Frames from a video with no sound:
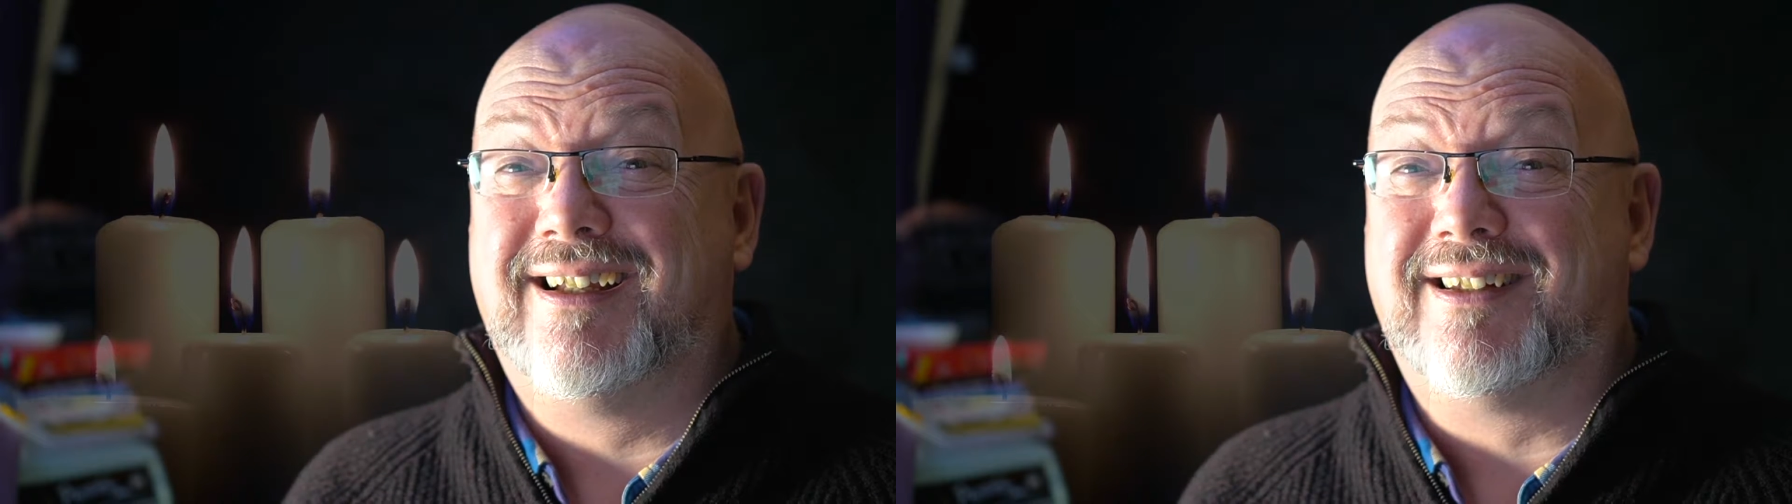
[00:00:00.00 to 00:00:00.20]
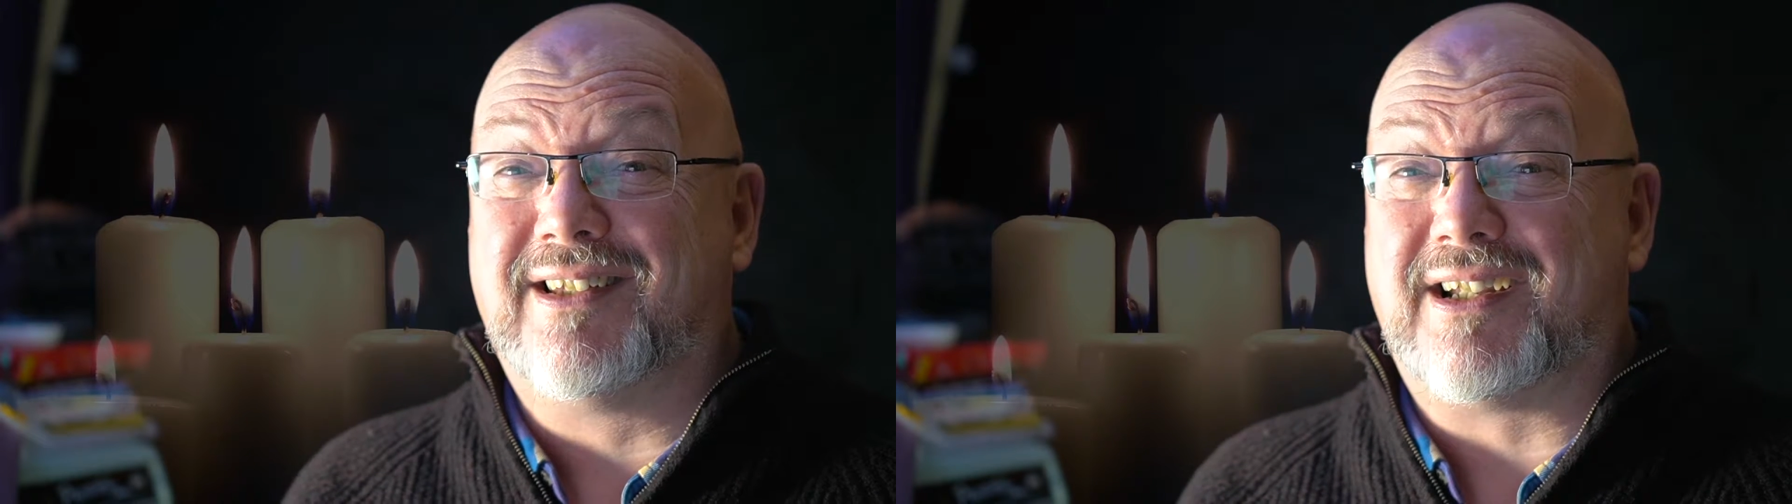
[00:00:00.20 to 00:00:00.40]

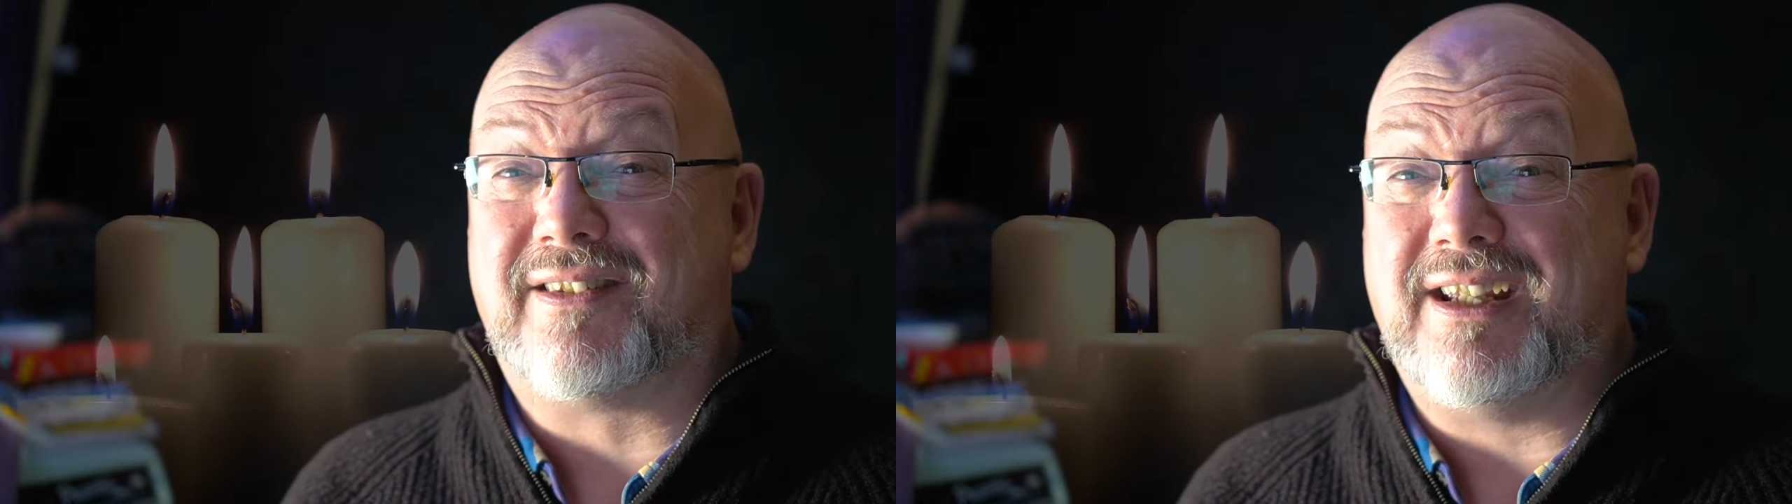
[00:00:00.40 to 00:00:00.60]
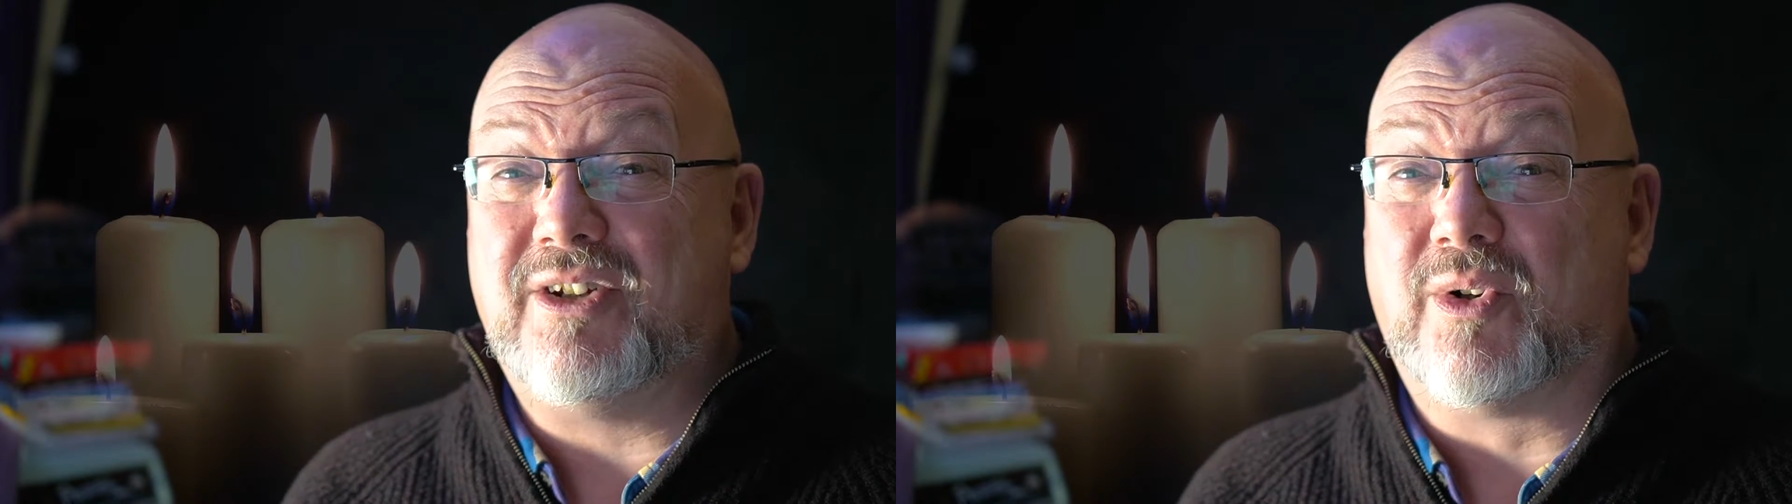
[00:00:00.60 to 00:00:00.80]
the
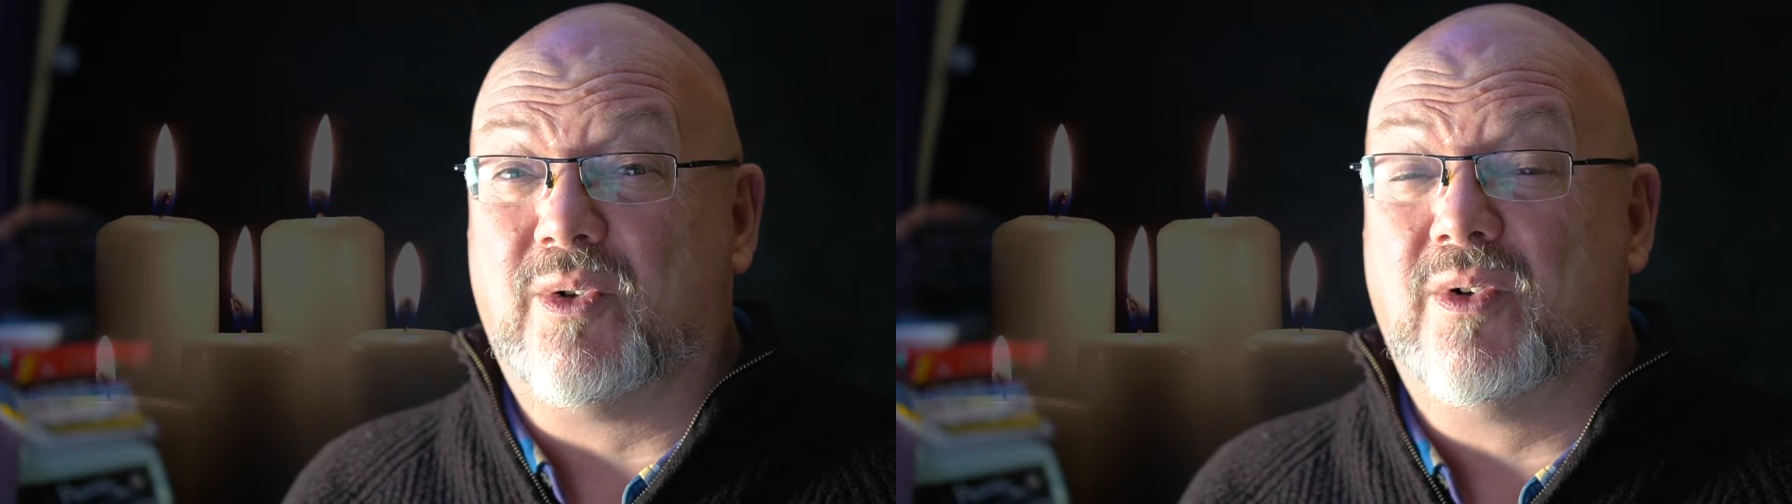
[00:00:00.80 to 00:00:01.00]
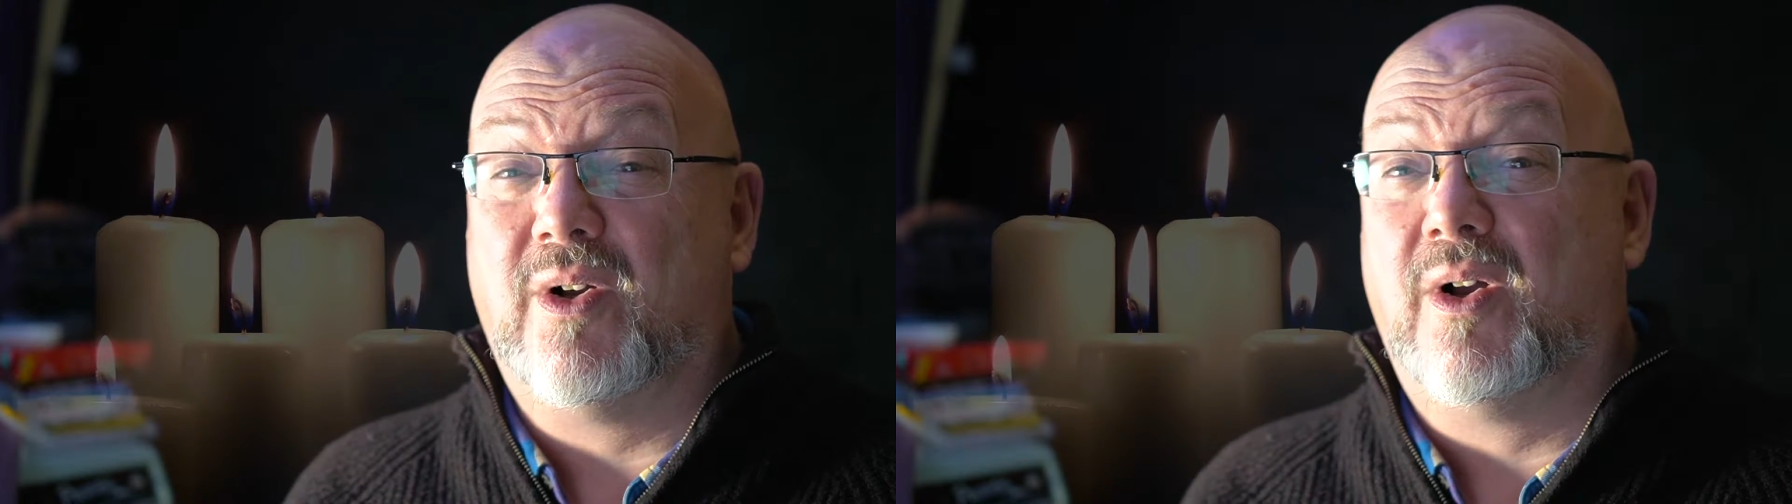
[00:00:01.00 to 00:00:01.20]

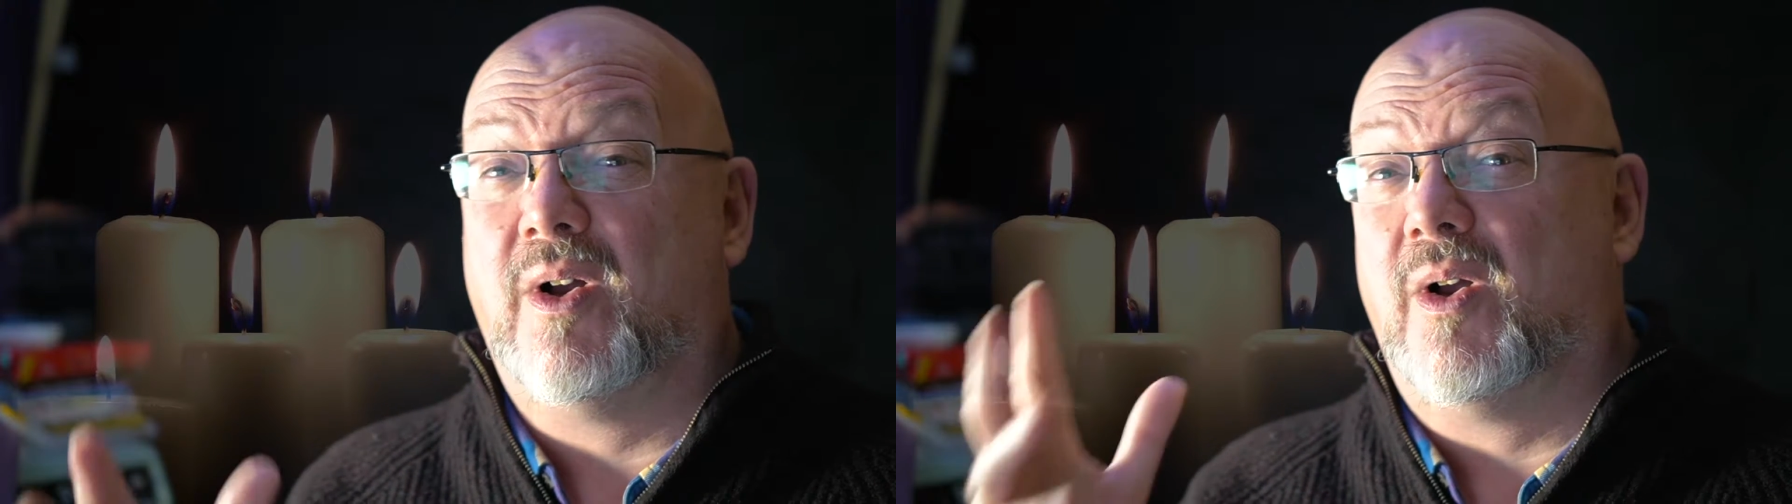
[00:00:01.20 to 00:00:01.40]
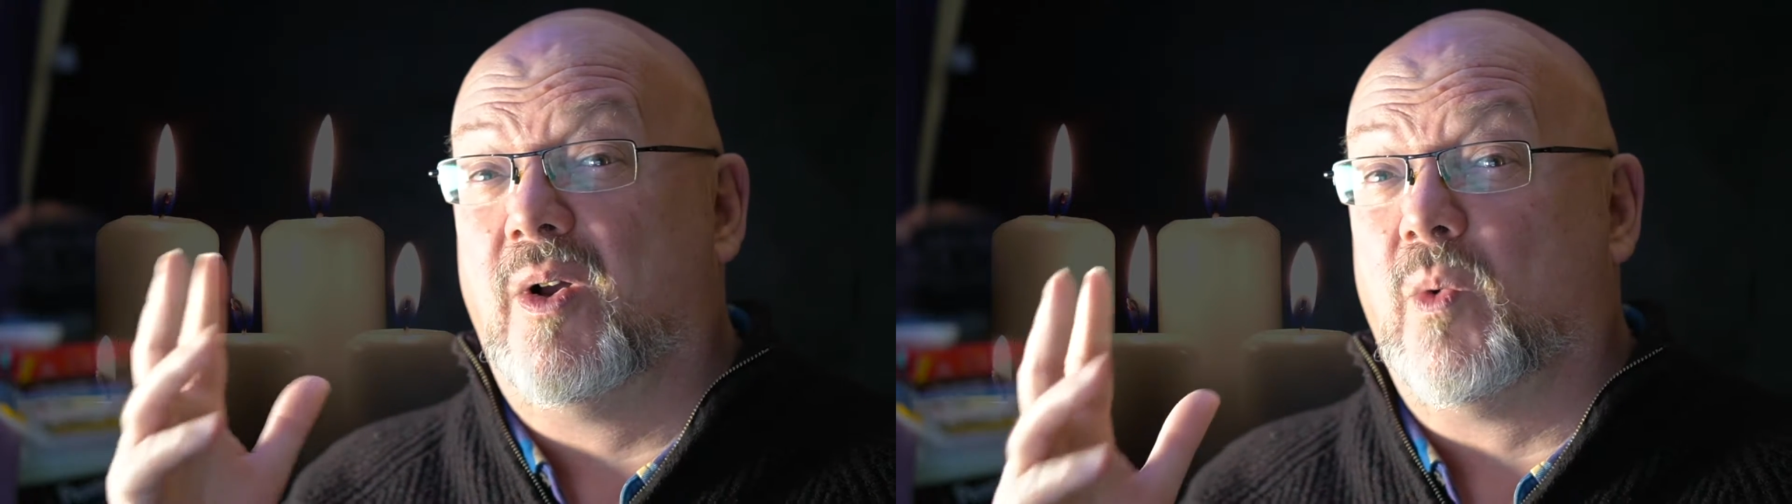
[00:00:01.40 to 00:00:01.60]
cathedral
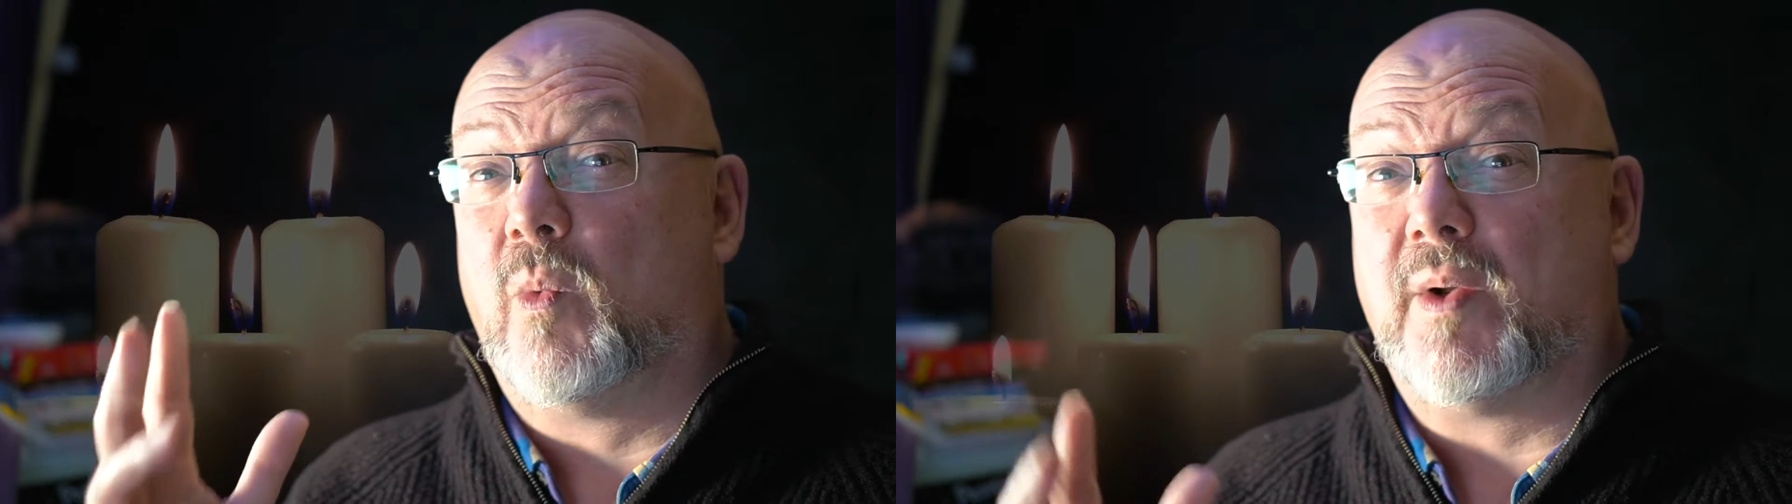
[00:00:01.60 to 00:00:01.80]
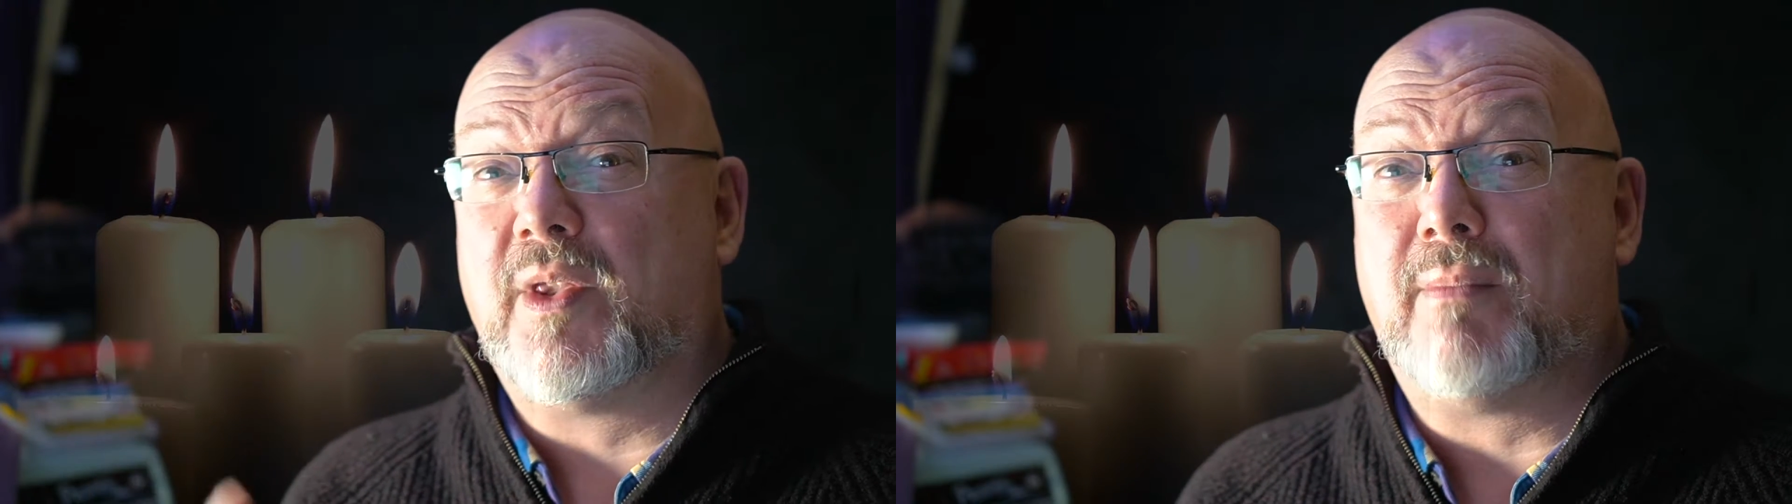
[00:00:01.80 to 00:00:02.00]

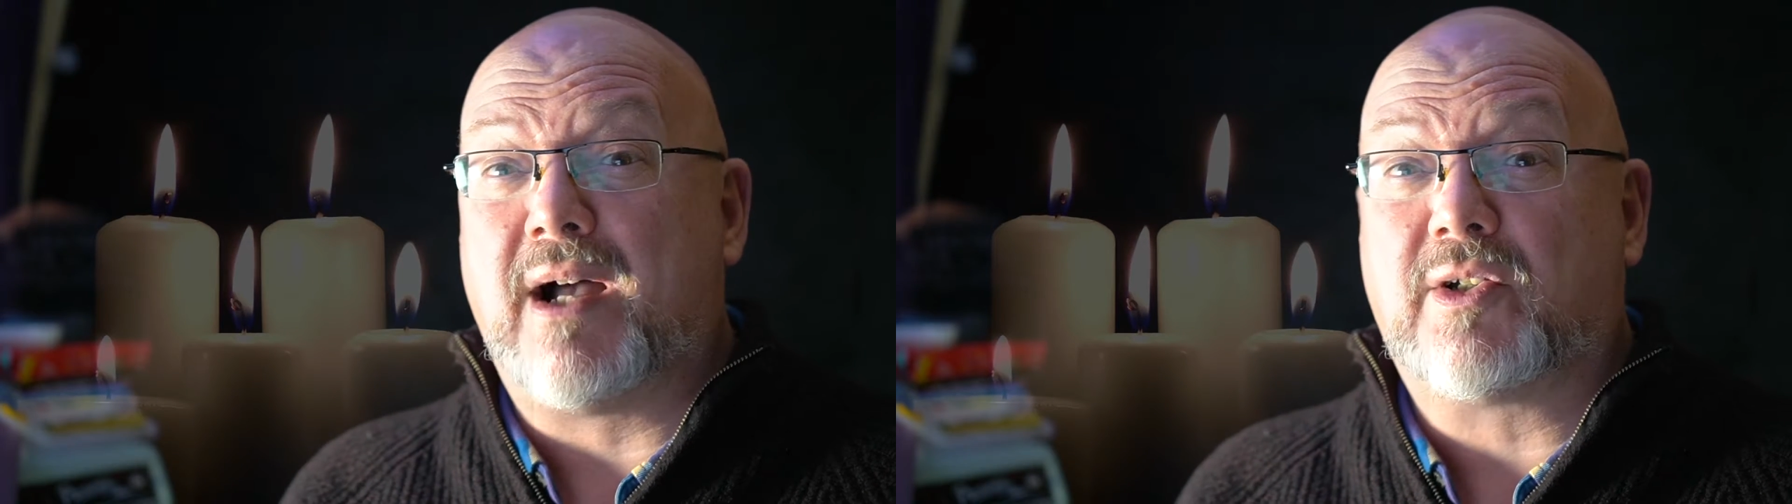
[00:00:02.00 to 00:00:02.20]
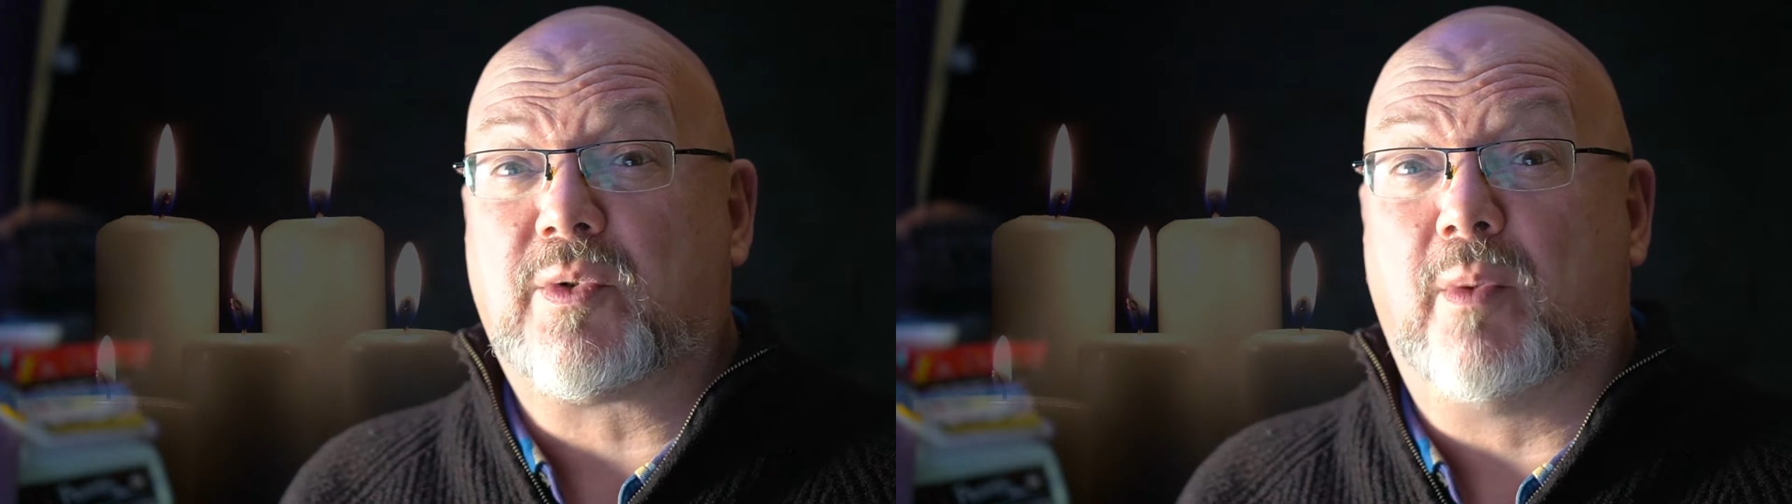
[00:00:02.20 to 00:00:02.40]
while the monks